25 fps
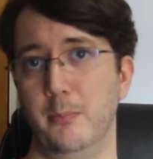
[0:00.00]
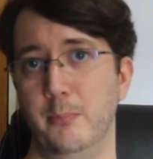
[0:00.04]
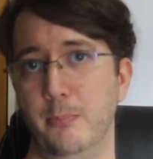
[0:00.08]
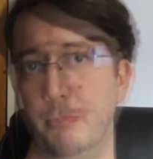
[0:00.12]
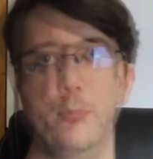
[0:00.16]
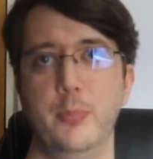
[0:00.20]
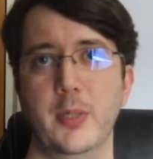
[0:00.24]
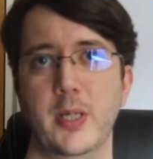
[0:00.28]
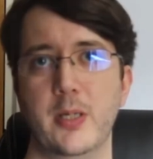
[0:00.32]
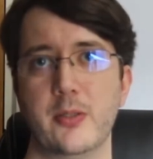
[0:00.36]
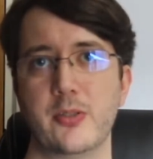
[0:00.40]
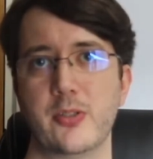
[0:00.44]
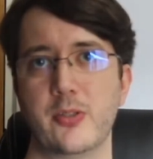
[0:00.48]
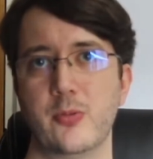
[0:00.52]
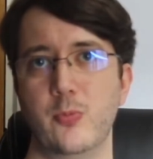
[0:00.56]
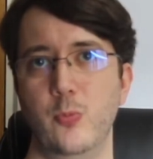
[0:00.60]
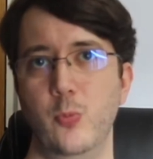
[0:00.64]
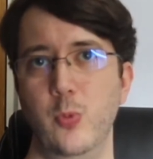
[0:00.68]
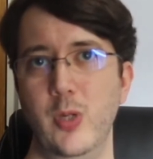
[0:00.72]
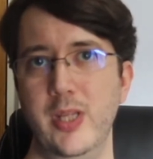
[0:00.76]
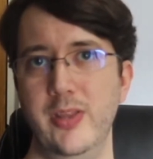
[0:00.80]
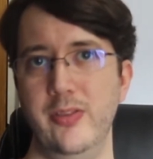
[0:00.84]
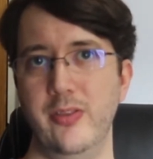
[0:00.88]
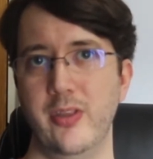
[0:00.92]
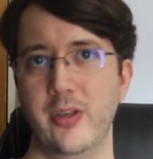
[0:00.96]
But
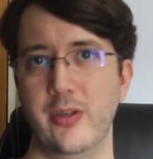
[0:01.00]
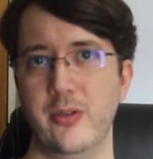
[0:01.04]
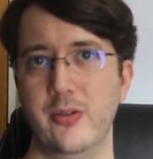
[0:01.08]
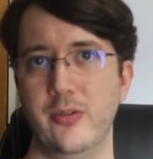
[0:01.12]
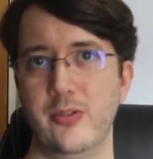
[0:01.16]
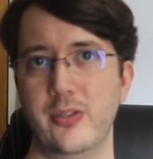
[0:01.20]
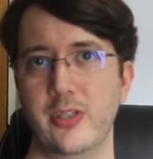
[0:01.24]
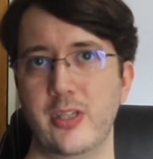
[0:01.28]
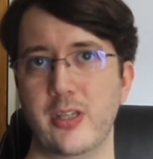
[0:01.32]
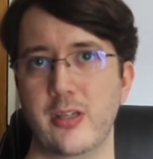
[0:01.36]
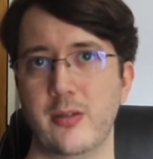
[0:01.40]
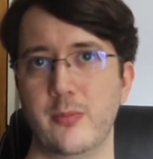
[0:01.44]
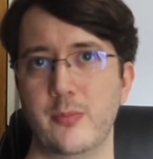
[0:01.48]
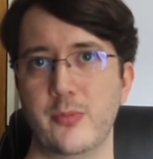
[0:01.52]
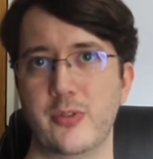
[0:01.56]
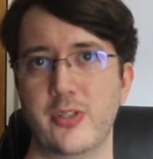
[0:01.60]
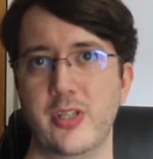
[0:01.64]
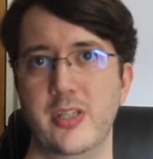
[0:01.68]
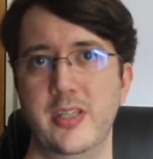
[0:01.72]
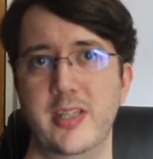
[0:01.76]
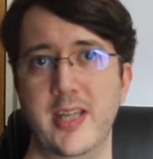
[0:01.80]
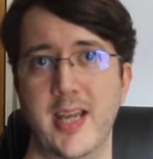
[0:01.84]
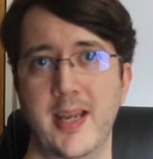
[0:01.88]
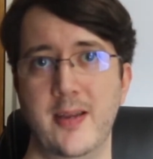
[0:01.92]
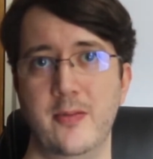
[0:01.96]
with those comes the
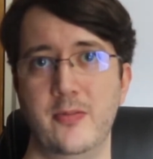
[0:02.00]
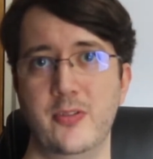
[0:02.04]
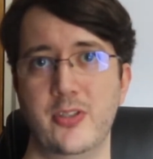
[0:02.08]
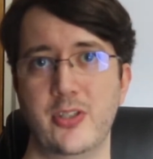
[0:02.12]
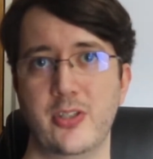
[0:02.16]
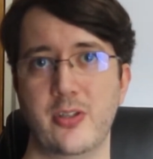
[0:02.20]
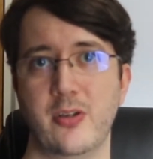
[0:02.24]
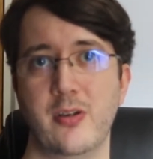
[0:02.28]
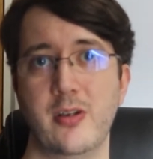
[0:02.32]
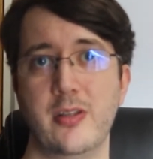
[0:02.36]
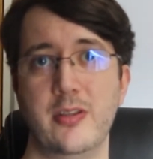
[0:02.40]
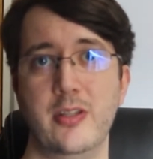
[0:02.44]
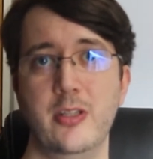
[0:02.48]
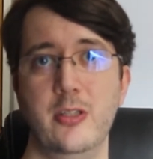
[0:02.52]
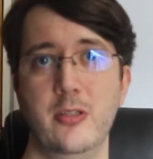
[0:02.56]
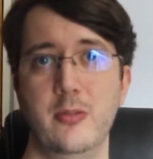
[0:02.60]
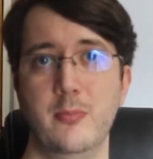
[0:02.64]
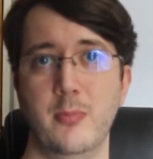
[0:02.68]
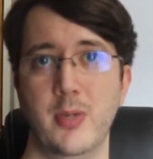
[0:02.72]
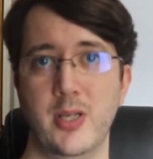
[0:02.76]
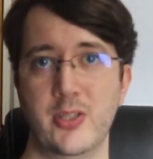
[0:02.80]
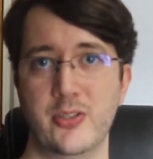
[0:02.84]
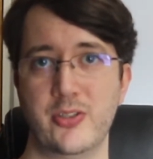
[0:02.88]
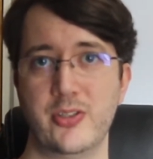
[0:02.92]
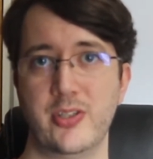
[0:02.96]
downside that you
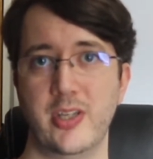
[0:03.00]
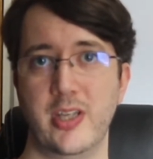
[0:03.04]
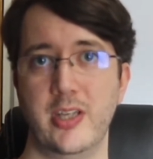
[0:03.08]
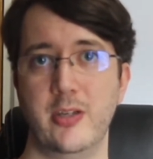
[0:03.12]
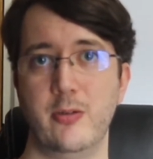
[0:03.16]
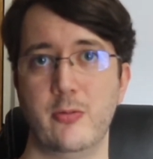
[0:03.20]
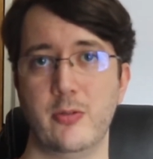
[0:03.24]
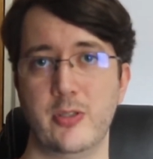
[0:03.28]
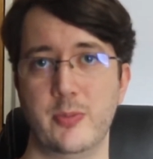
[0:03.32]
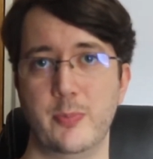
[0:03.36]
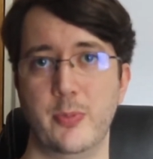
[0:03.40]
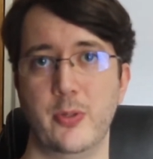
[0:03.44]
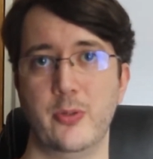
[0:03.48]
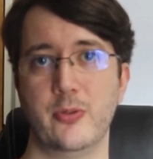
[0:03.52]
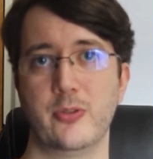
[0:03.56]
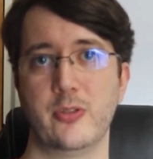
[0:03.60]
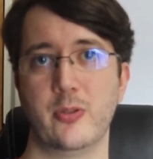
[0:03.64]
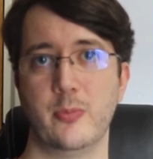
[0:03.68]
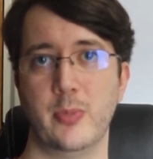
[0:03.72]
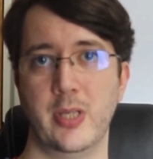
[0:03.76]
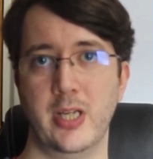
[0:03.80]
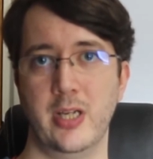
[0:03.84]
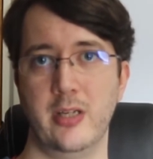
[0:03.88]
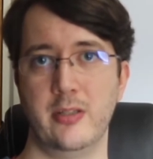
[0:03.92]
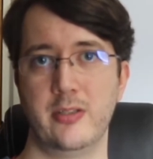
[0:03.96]
must take
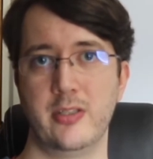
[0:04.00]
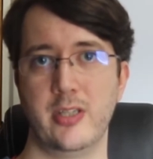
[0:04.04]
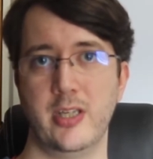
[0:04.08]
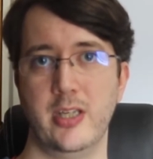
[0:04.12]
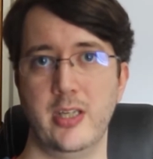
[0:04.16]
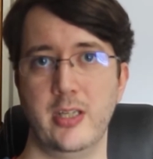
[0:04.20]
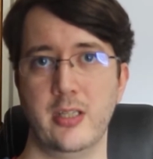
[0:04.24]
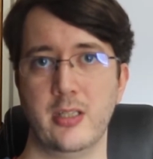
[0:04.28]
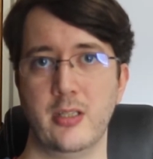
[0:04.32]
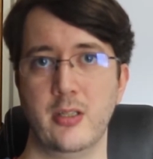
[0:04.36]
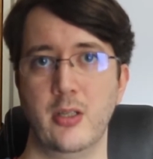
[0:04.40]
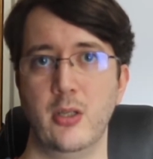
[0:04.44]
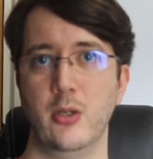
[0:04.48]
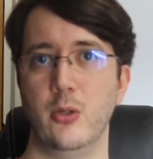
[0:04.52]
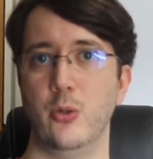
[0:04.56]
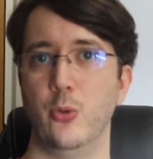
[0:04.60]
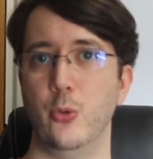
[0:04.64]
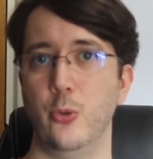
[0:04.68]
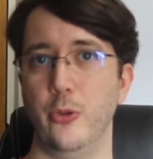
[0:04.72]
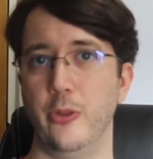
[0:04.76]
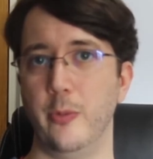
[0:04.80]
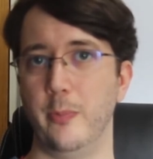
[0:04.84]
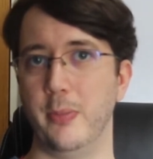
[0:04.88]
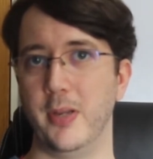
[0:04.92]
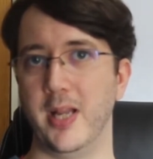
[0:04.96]
responsibility, or
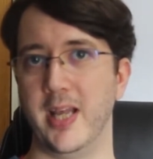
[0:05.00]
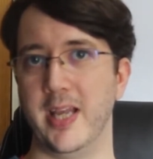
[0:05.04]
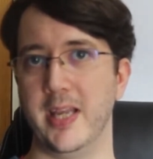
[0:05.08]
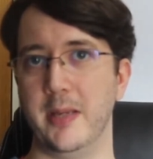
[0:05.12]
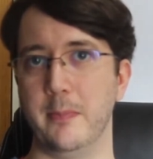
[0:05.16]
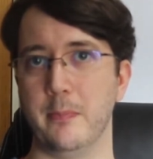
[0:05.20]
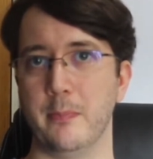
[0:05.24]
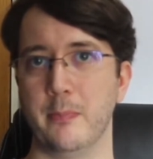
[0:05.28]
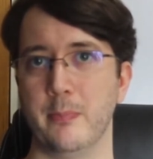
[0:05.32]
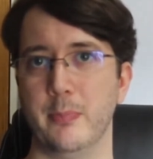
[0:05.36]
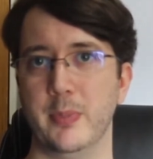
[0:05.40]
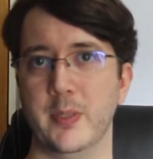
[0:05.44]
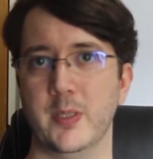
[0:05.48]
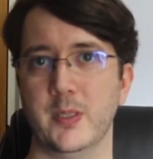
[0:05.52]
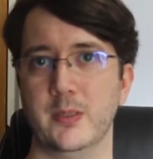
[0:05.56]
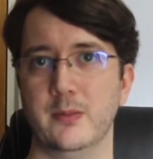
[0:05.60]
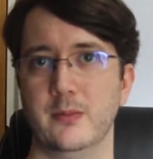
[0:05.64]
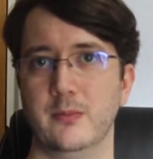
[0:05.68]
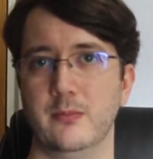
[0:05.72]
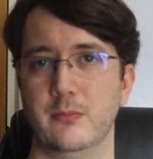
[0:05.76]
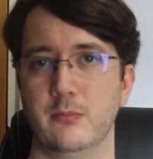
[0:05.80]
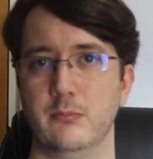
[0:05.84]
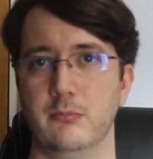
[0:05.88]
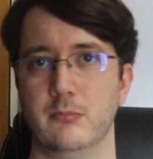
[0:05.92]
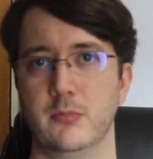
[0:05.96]
the blame, but
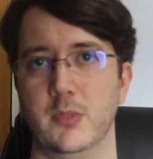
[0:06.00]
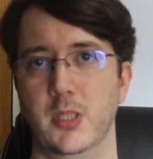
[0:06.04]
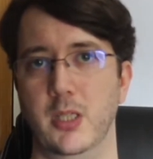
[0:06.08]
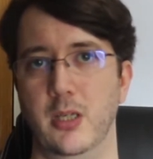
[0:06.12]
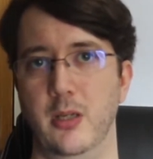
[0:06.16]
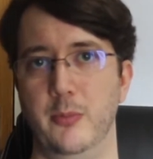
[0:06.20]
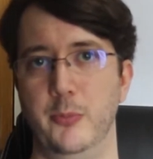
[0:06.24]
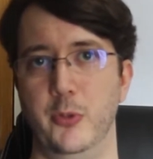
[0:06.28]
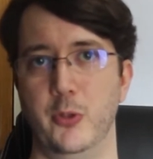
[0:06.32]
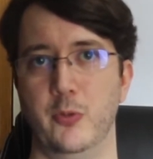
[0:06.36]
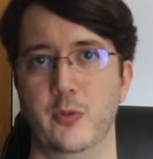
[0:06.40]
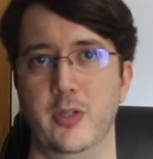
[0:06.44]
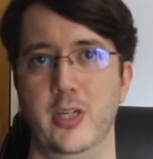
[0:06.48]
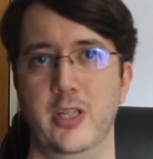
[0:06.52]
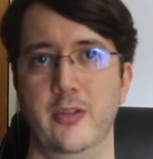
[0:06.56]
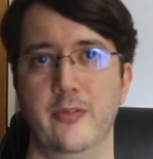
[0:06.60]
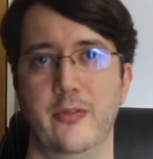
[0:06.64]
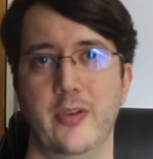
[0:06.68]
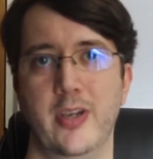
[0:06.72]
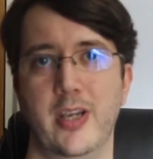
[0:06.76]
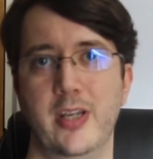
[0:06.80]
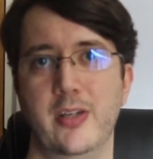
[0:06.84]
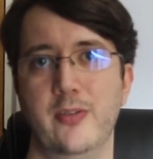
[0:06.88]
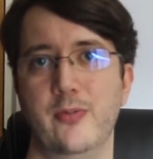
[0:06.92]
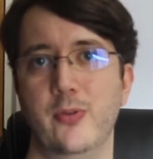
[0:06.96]
I'm not really a
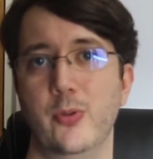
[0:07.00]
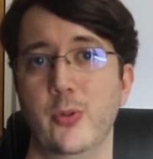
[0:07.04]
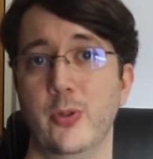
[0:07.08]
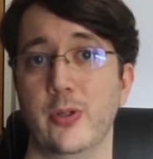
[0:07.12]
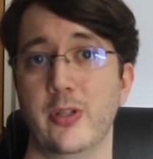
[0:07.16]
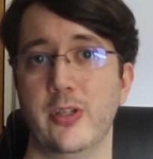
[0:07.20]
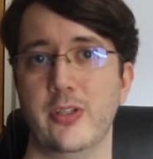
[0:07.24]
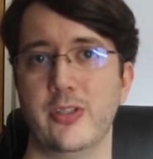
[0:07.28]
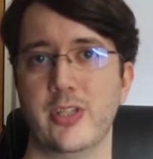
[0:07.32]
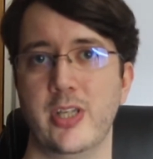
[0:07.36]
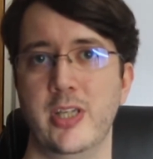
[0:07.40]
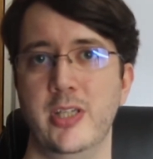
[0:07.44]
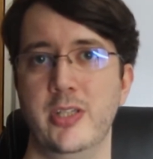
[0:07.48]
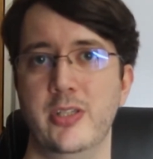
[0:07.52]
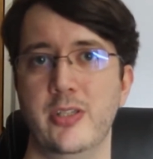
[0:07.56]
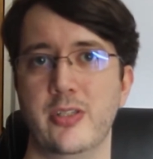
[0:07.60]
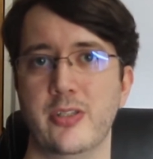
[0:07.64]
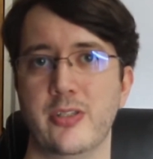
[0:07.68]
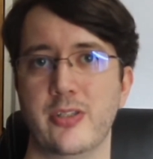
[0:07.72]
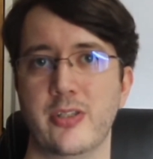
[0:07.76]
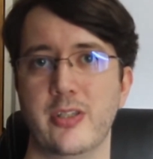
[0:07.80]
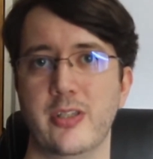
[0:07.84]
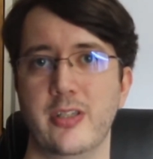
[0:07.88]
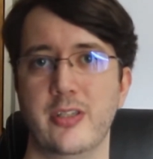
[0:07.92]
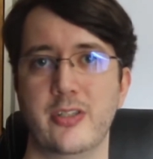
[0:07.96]
fan of organisations
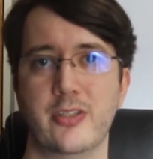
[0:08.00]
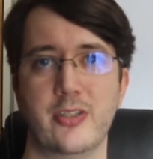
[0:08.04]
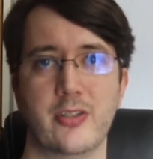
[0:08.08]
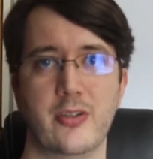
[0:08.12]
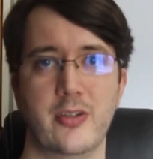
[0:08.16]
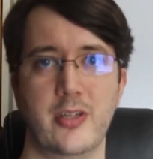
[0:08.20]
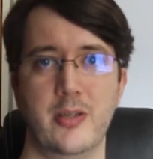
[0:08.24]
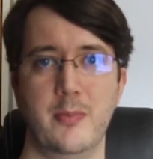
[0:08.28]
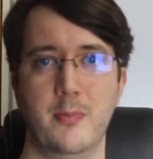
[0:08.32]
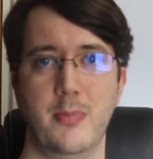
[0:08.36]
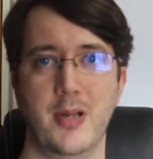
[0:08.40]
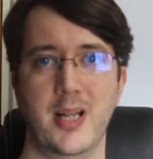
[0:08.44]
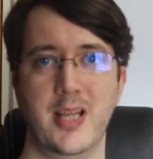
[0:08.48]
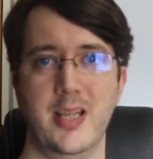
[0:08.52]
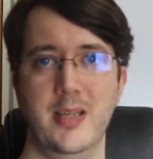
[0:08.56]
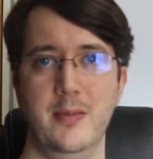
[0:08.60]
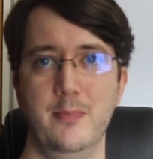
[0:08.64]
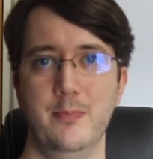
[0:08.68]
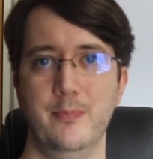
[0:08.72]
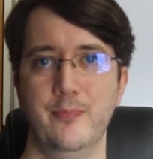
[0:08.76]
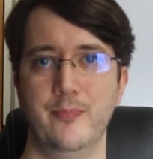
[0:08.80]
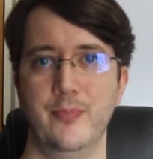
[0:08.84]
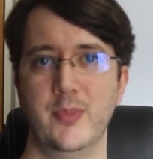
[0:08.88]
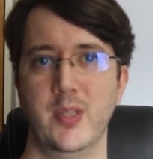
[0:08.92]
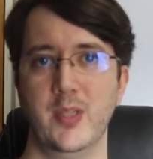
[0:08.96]
that assign blame.